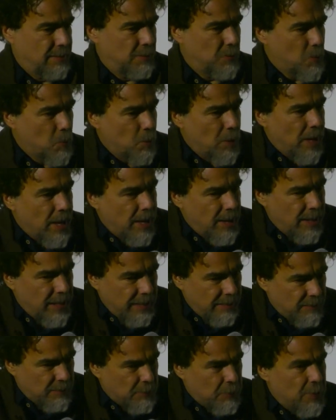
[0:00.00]
and the way I
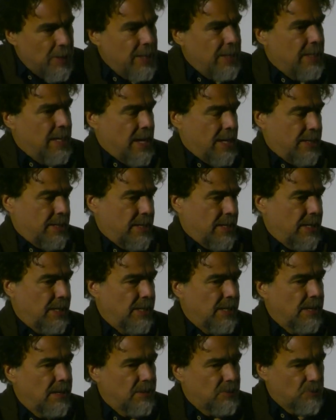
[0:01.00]
liberate that
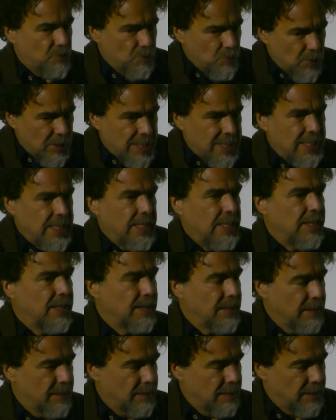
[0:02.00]
idea through the
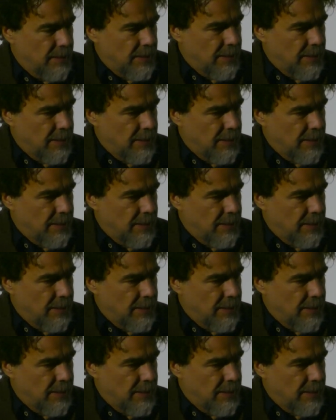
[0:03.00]
sea,